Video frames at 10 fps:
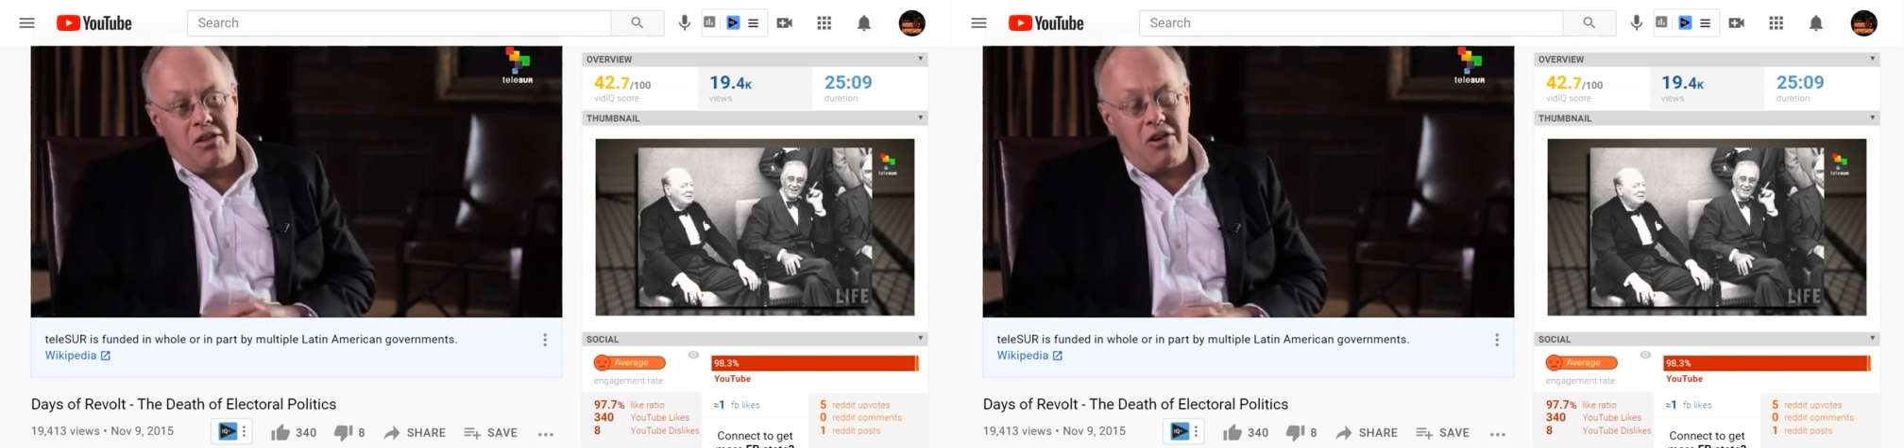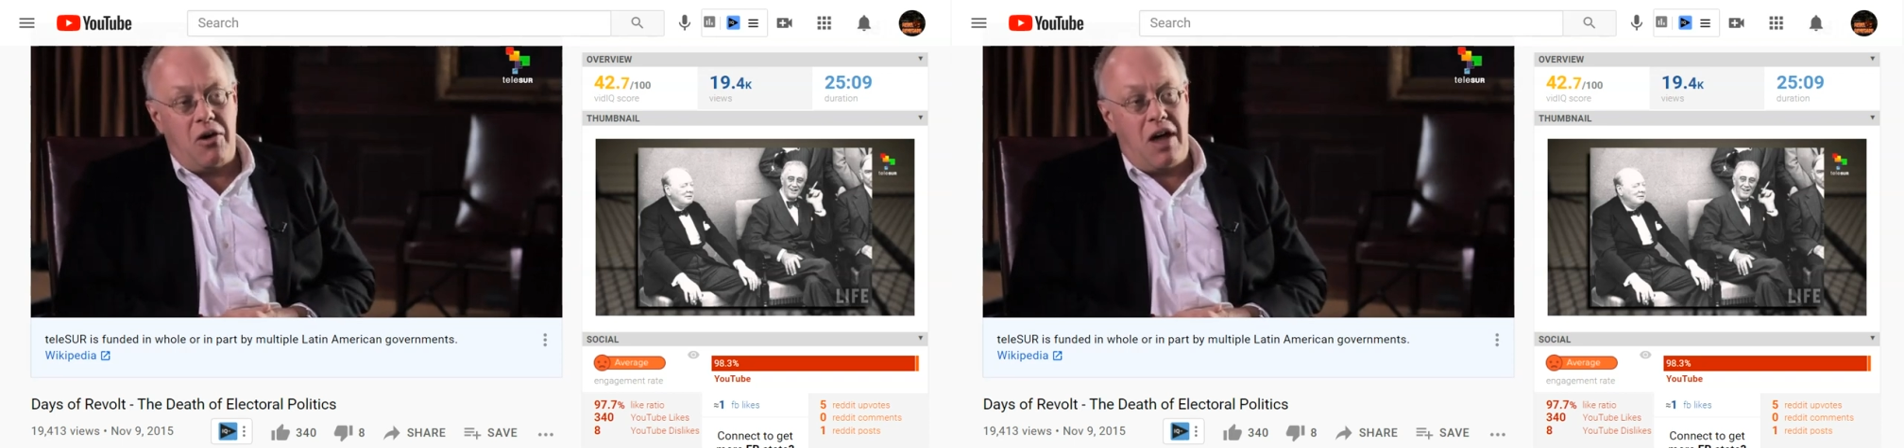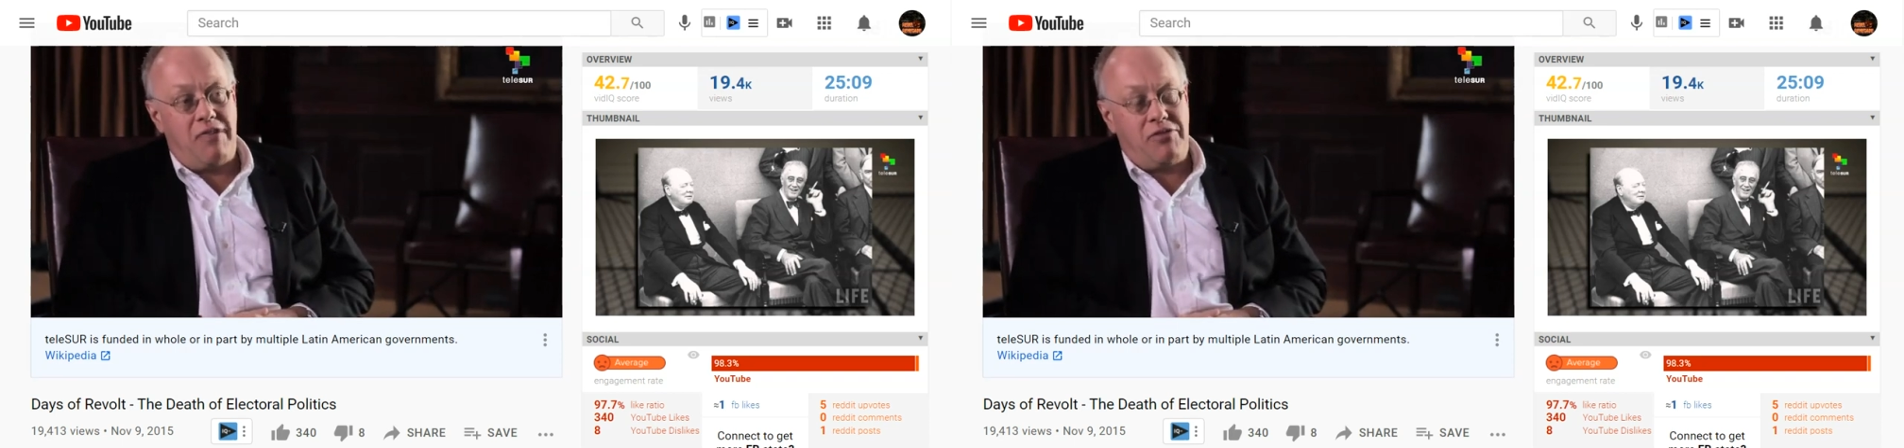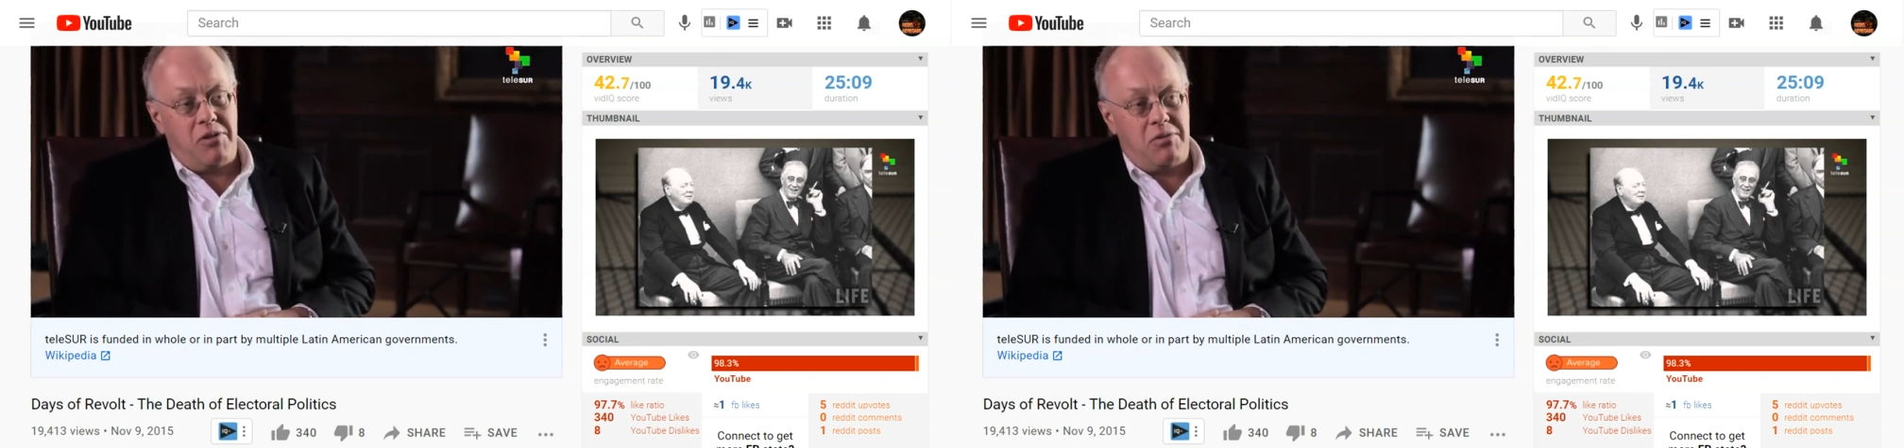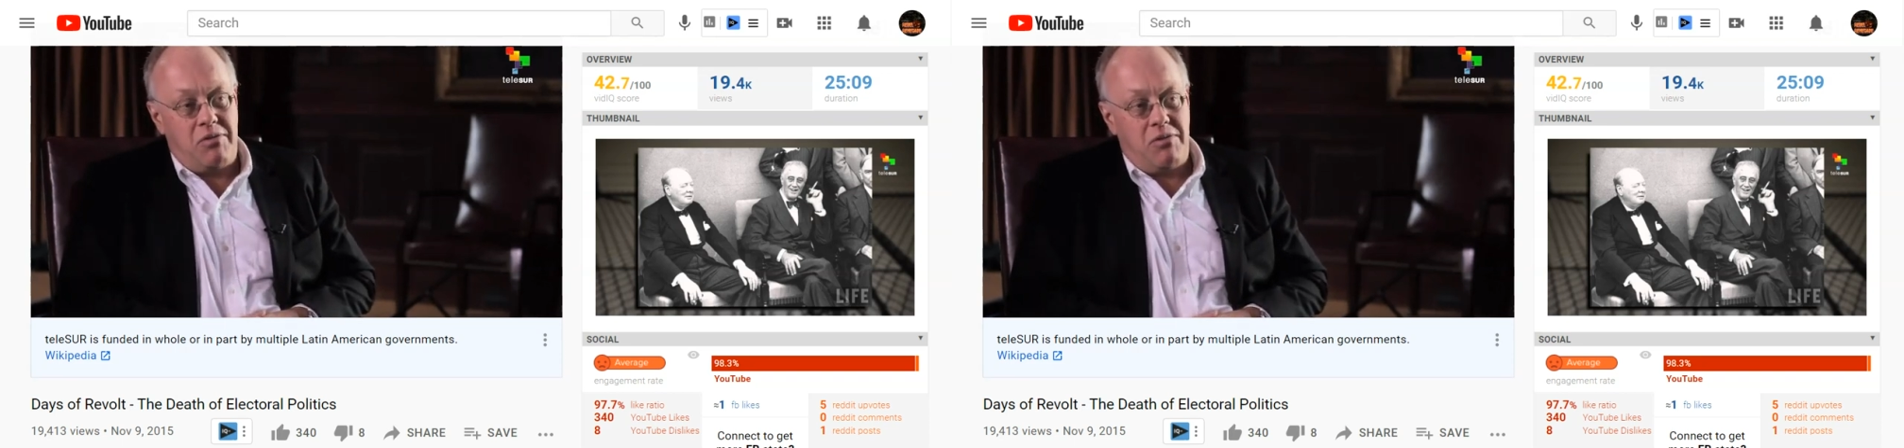You know,
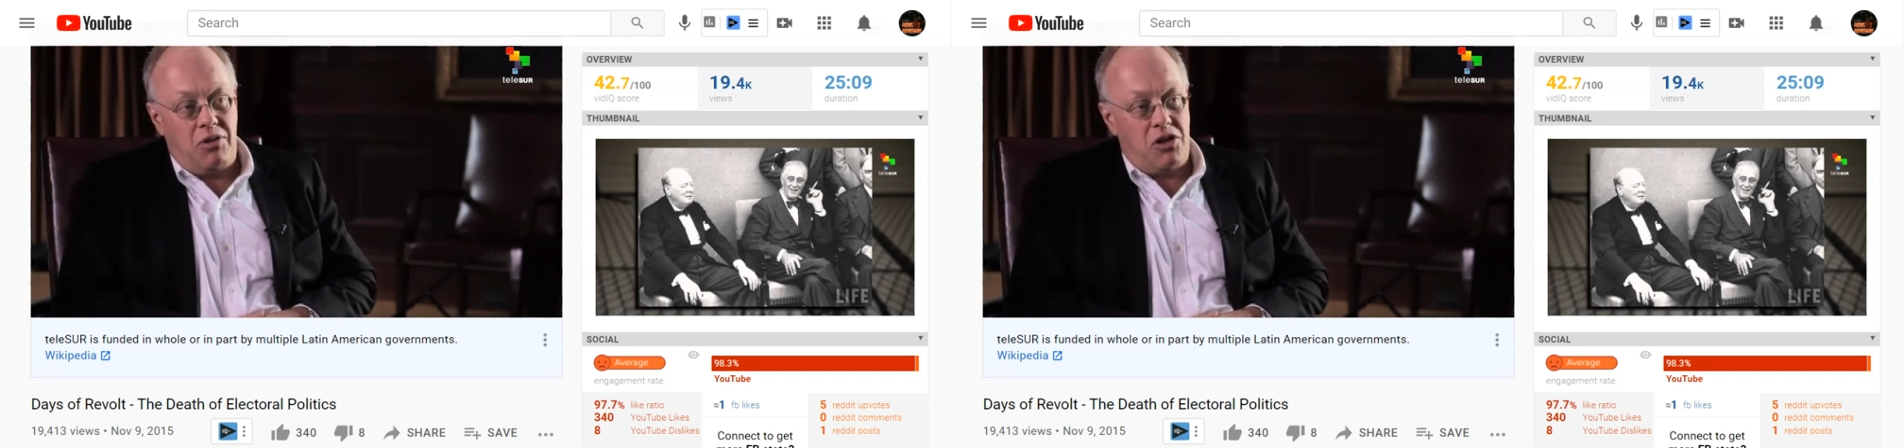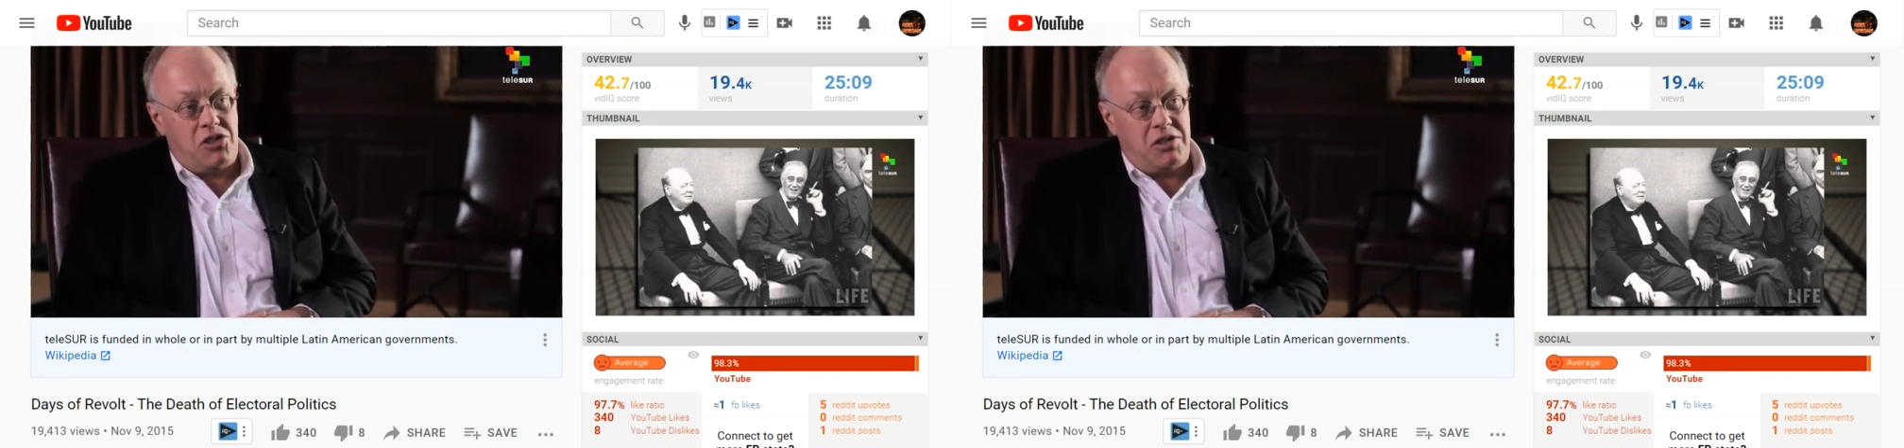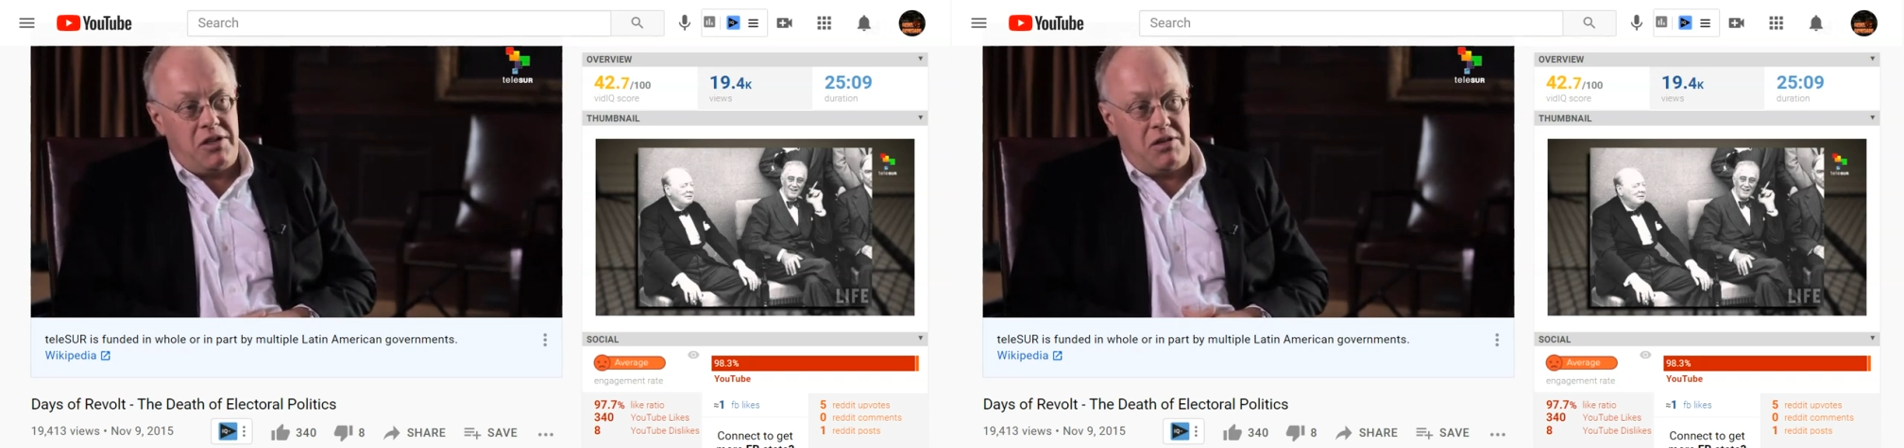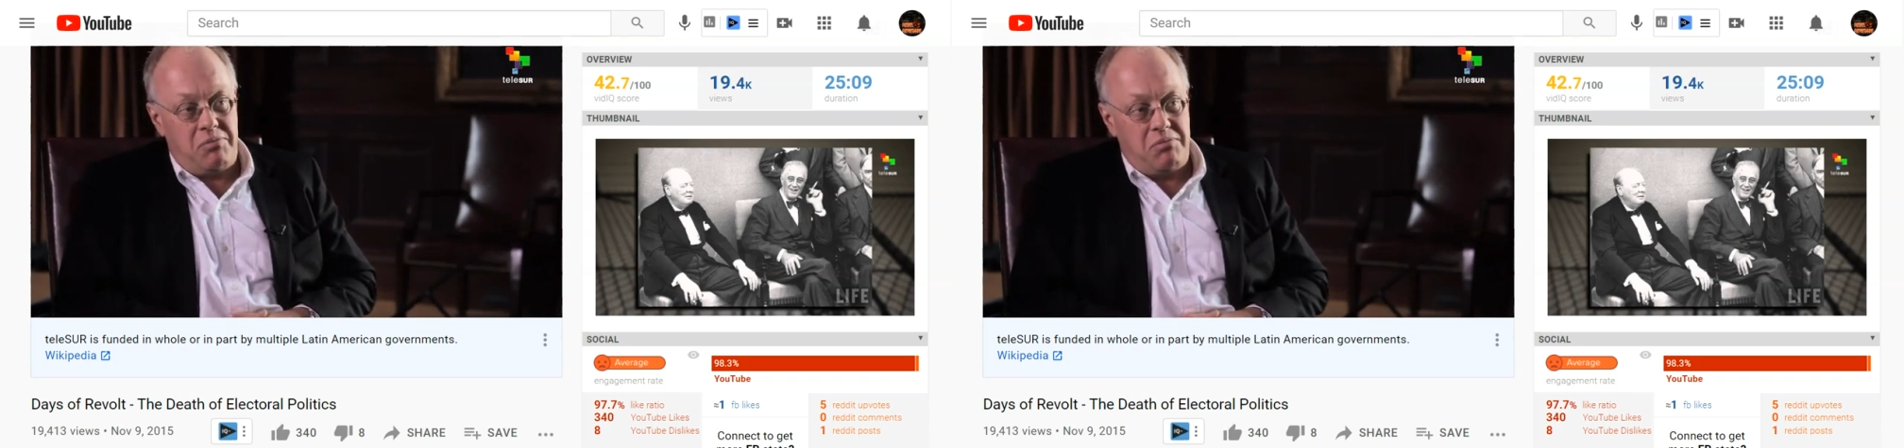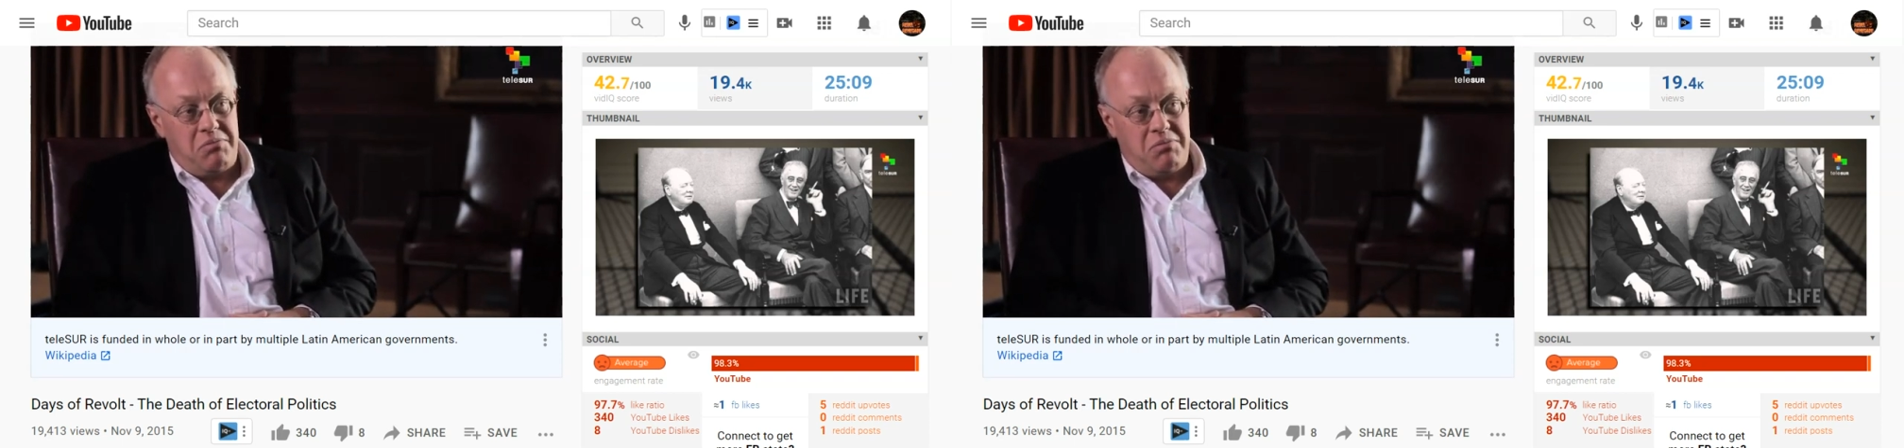after largely